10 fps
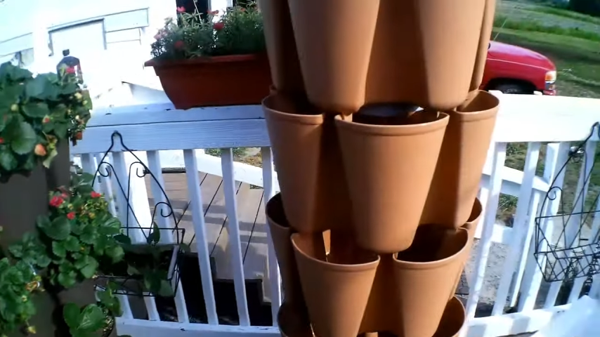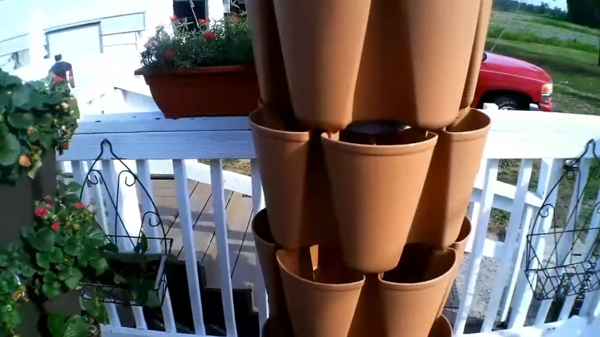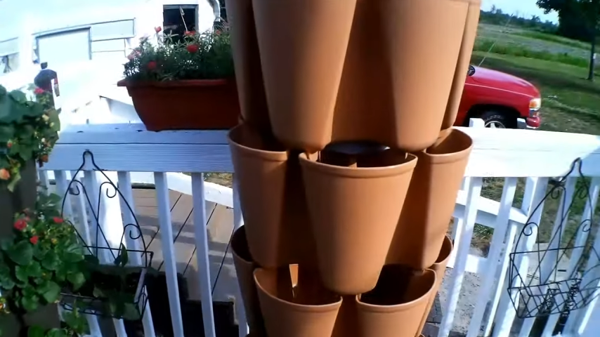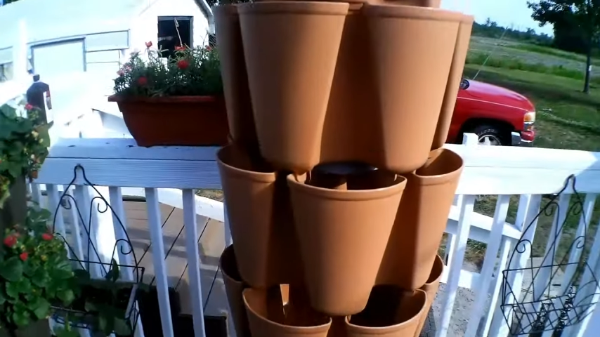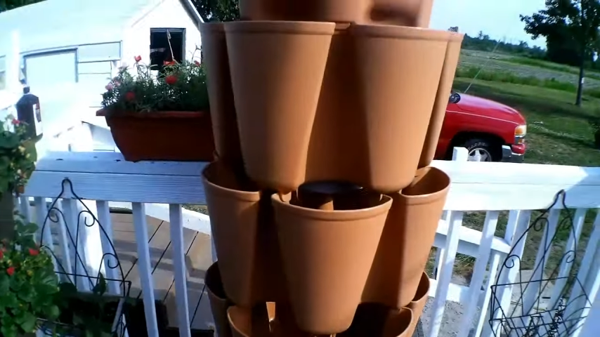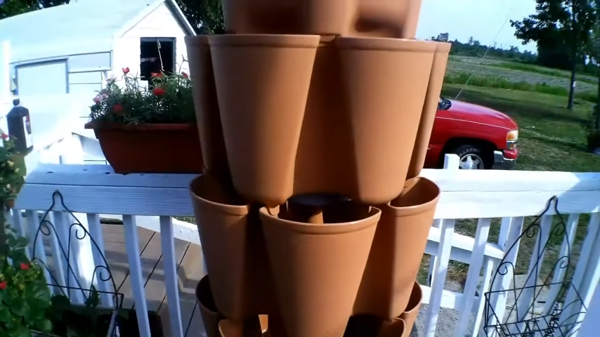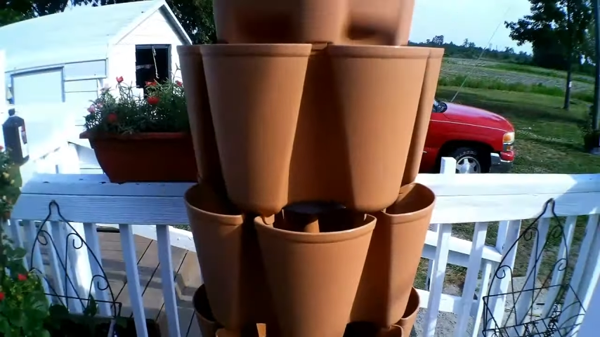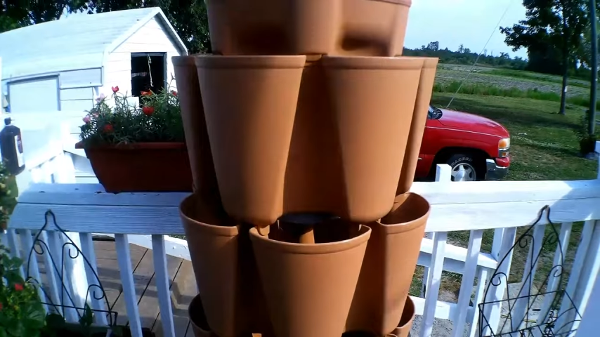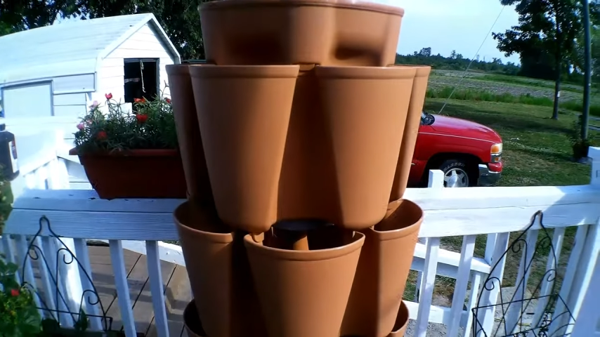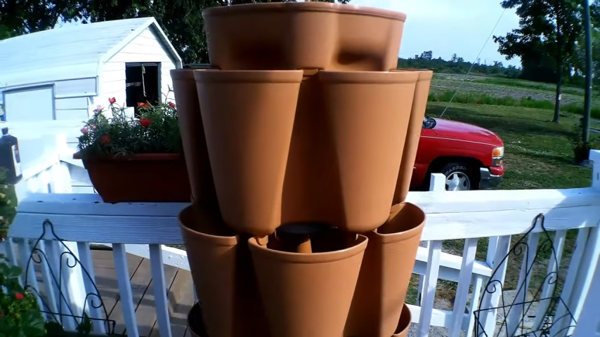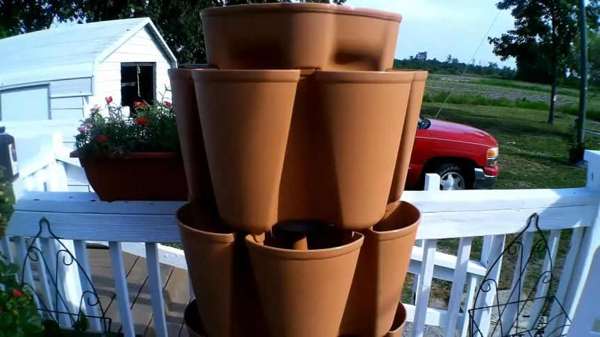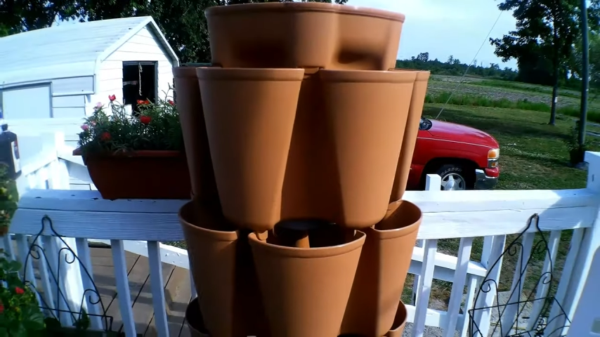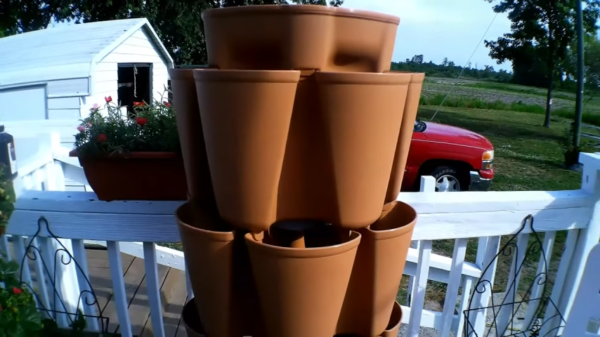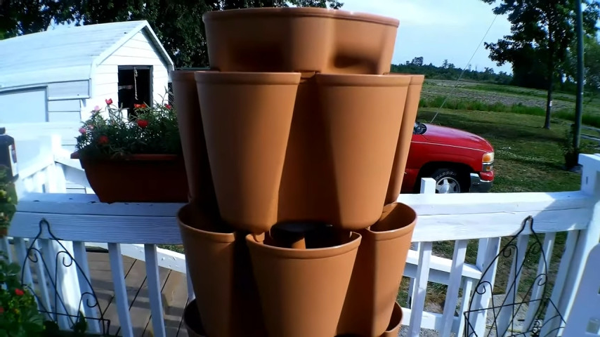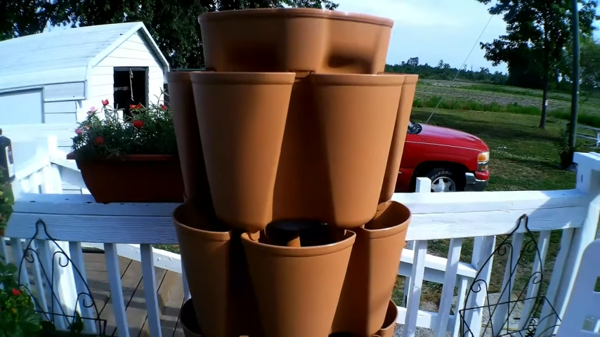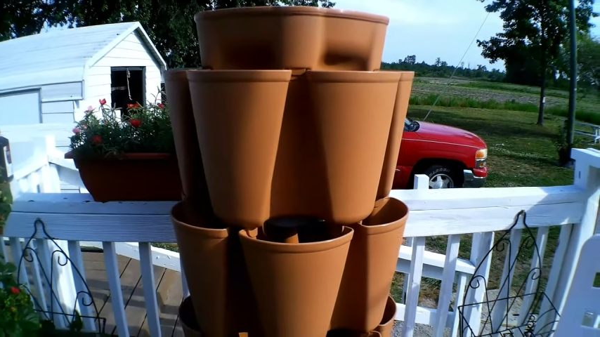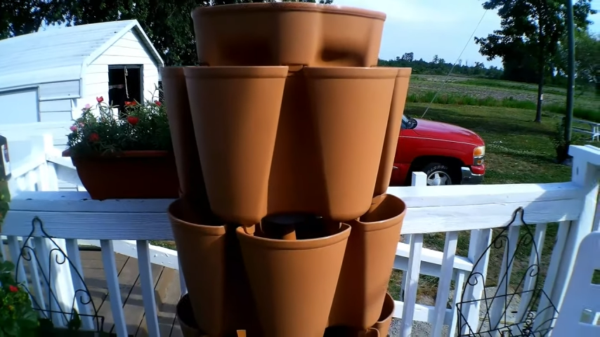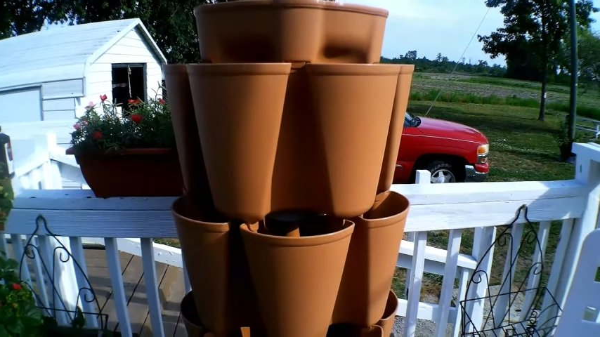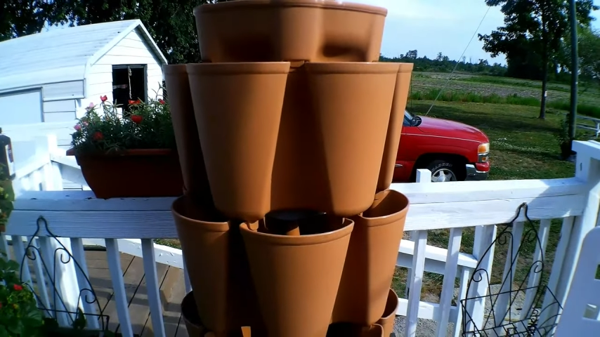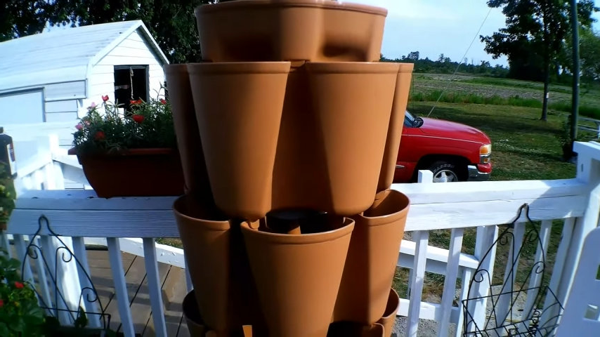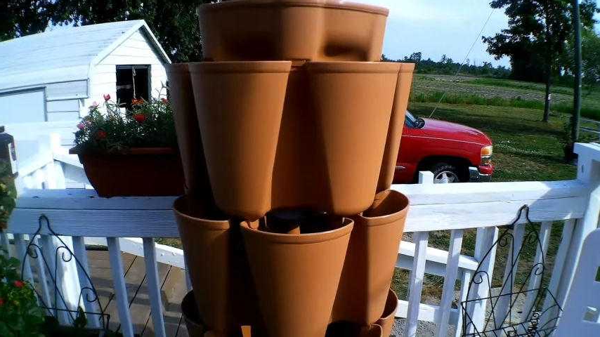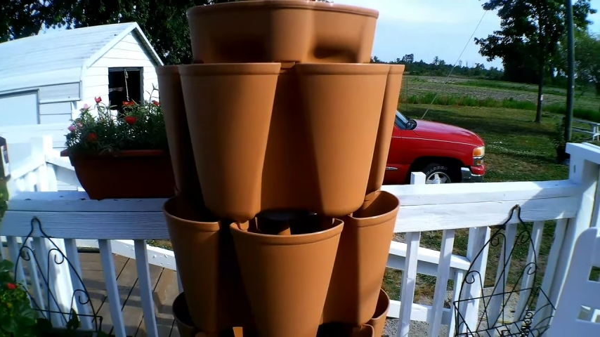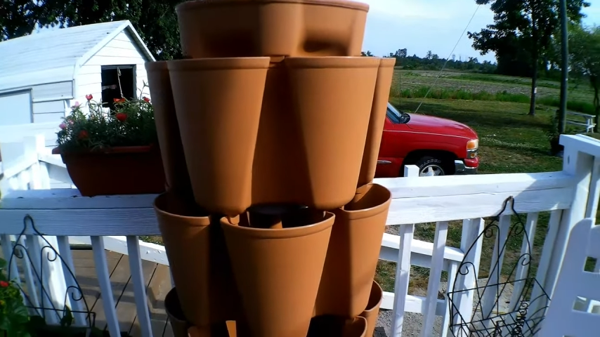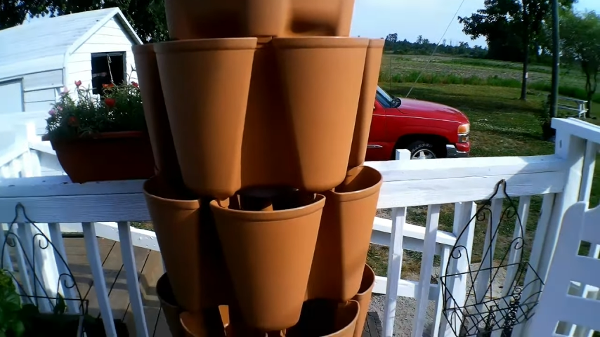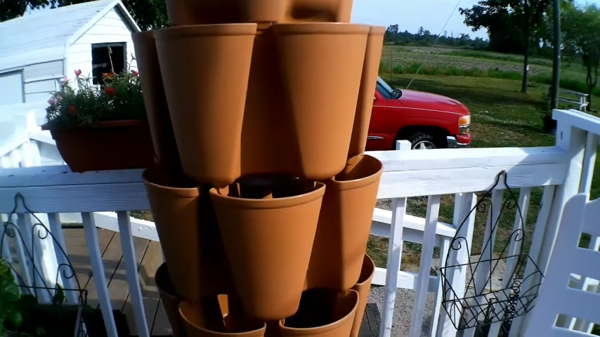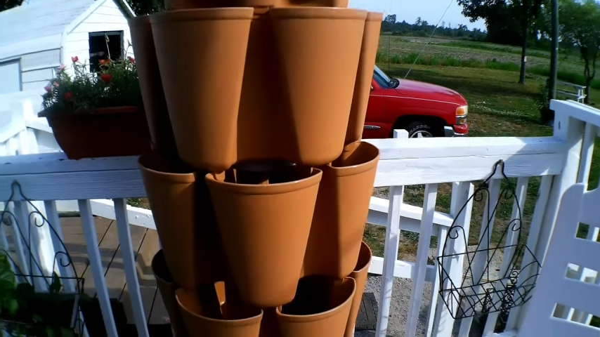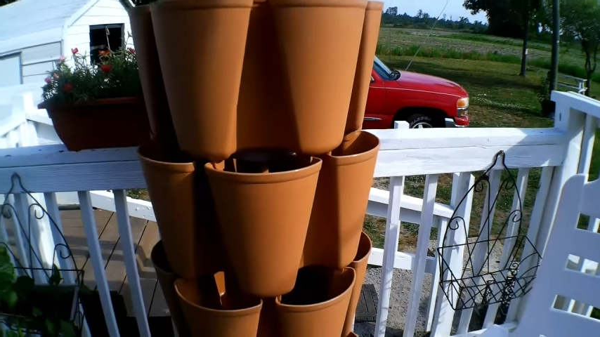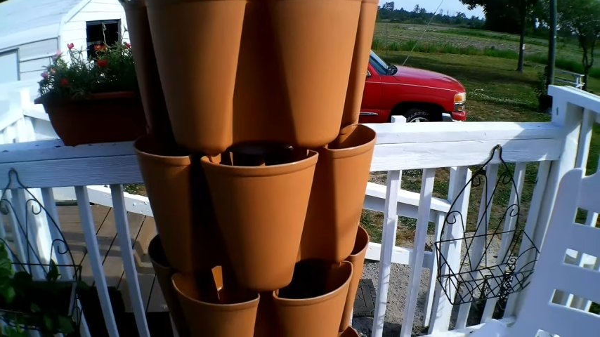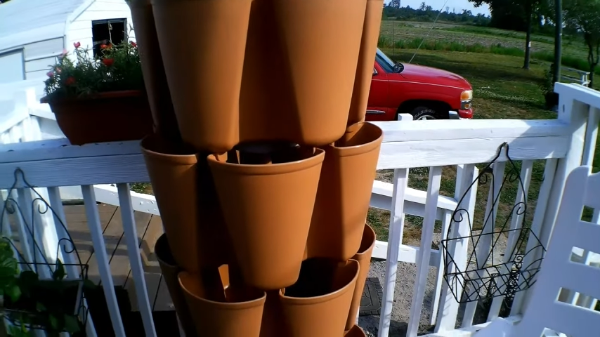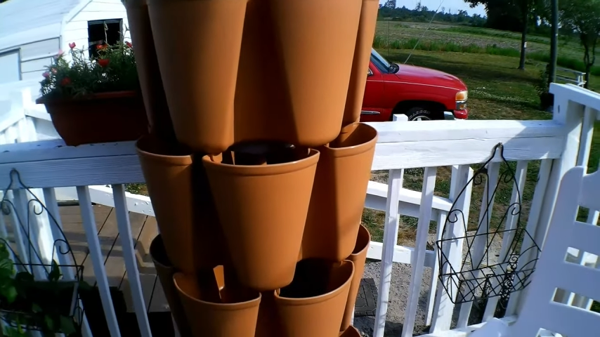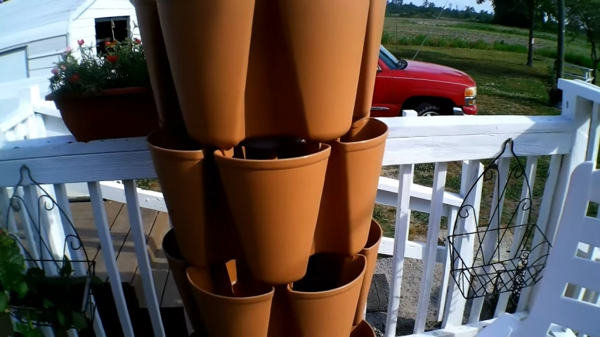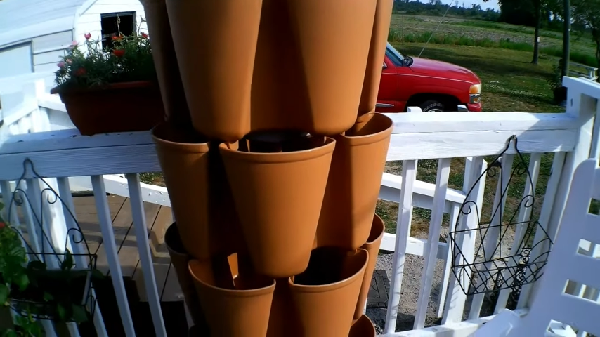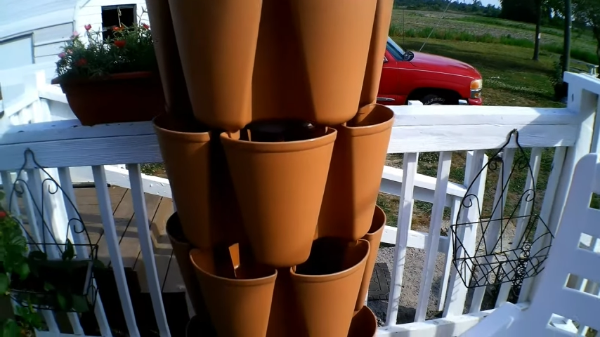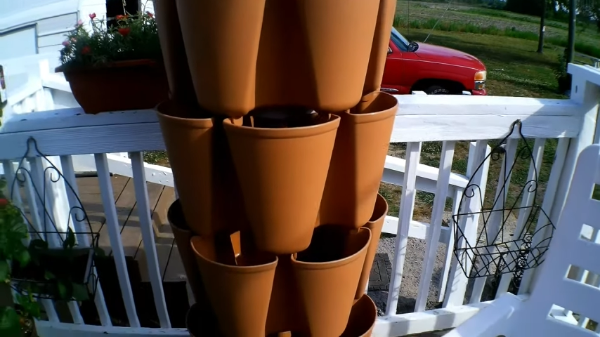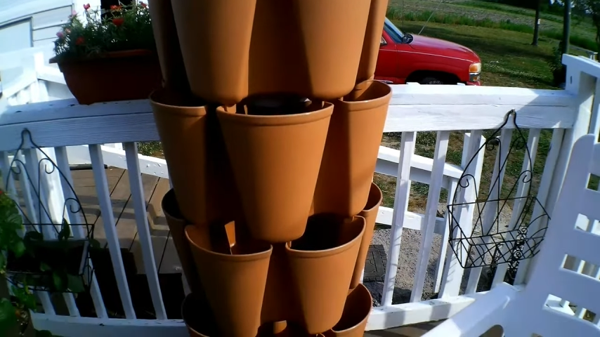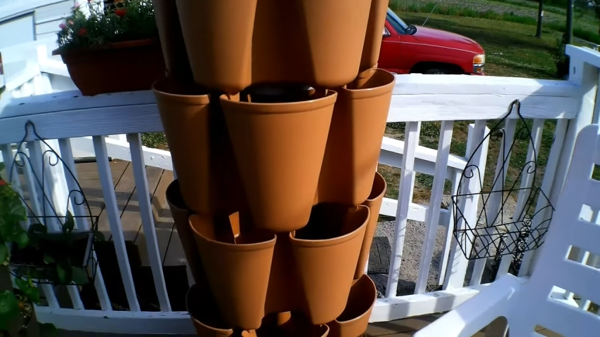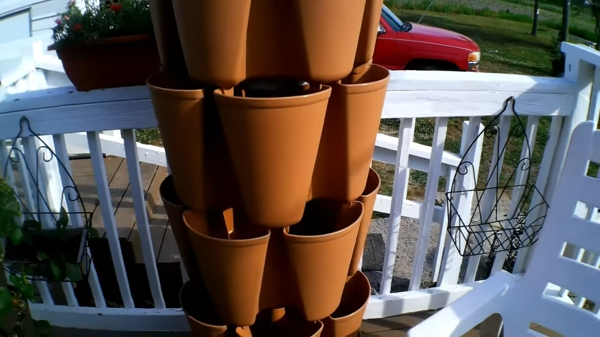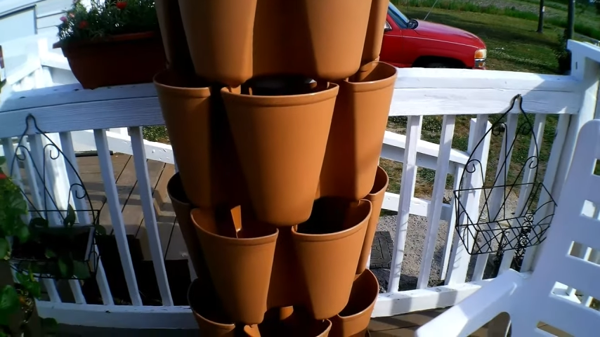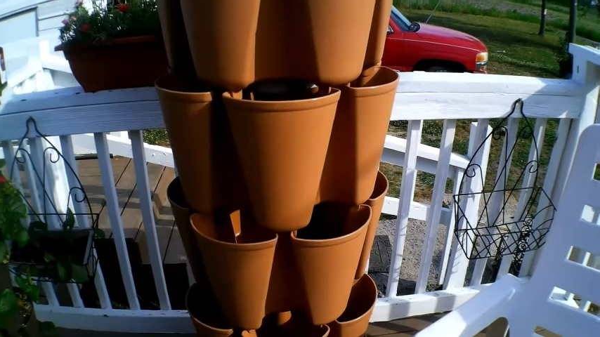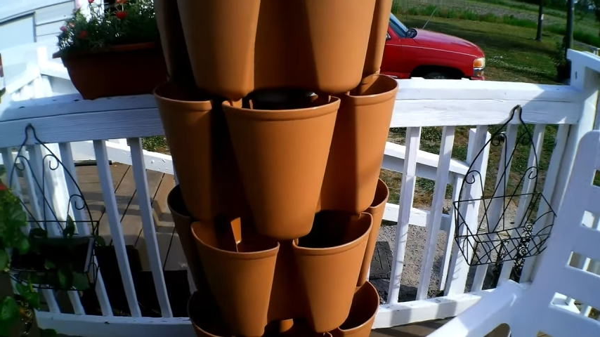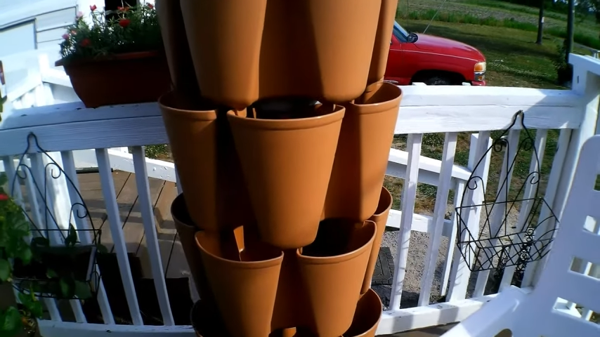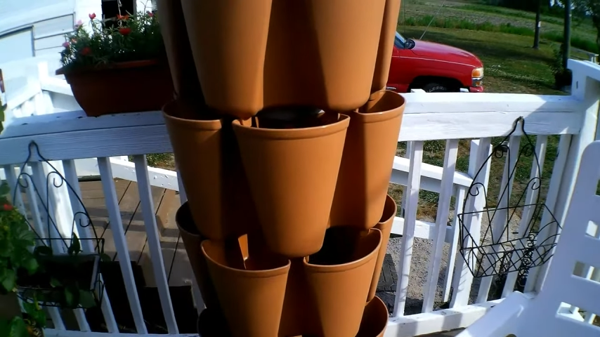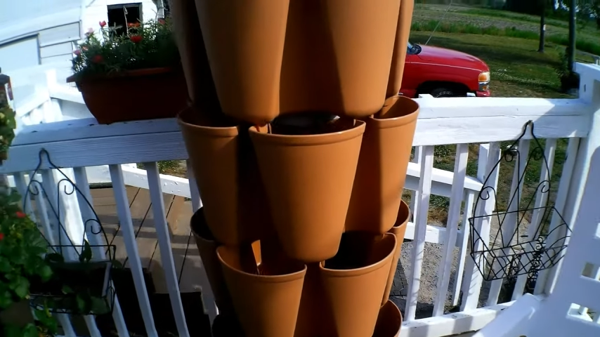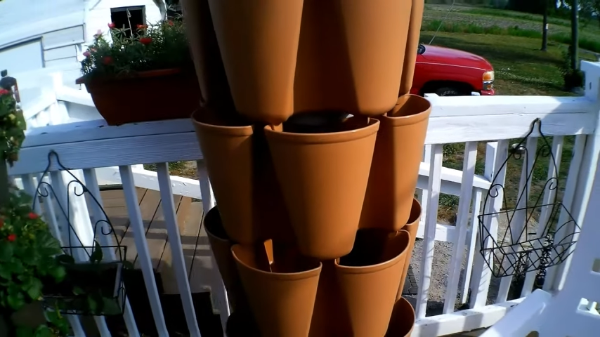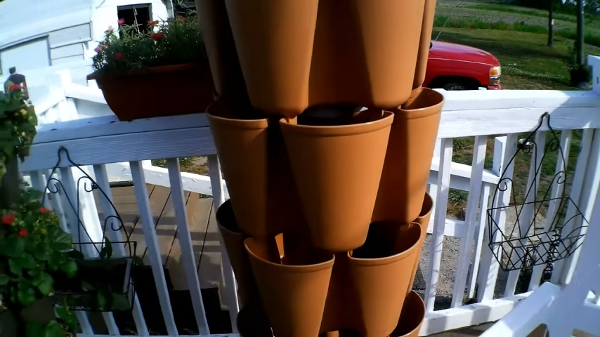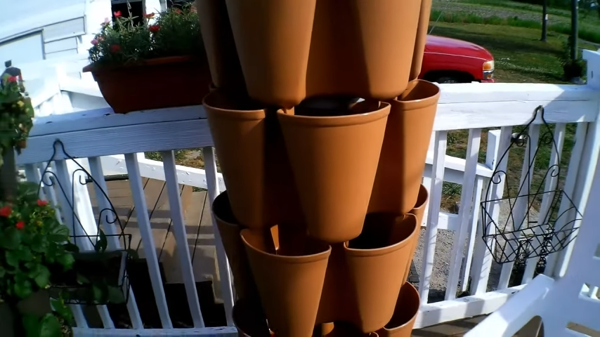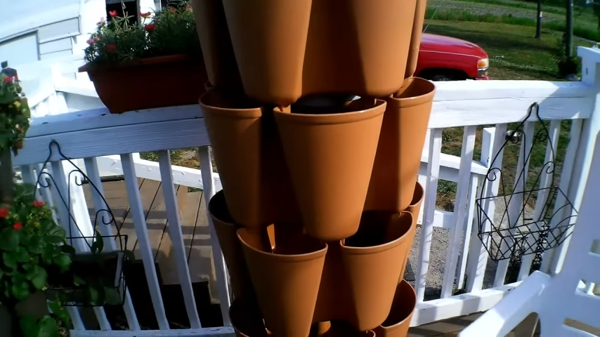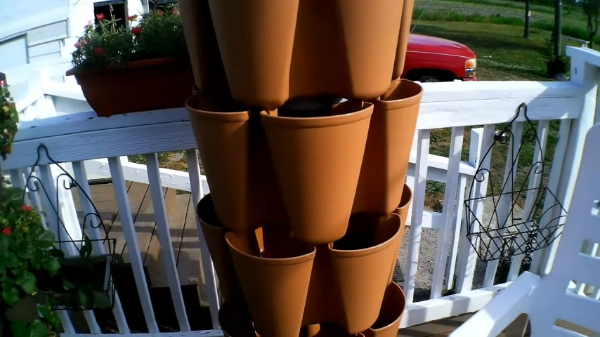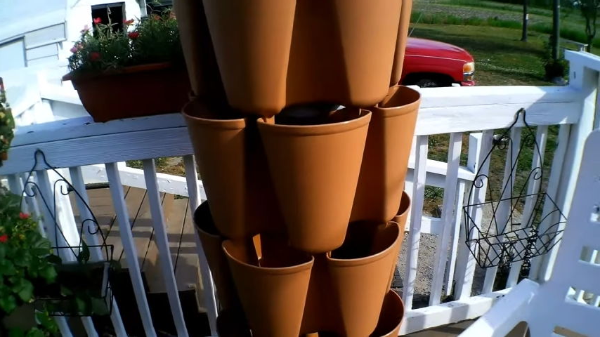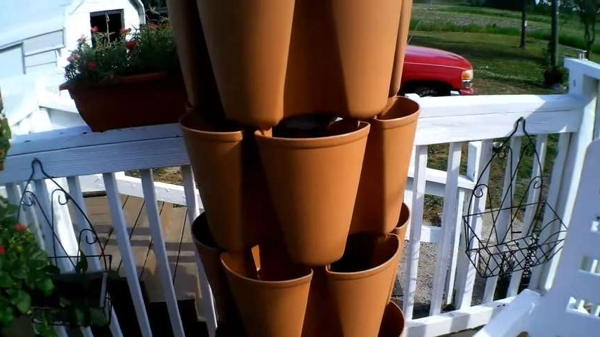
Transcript: (no speaker visible)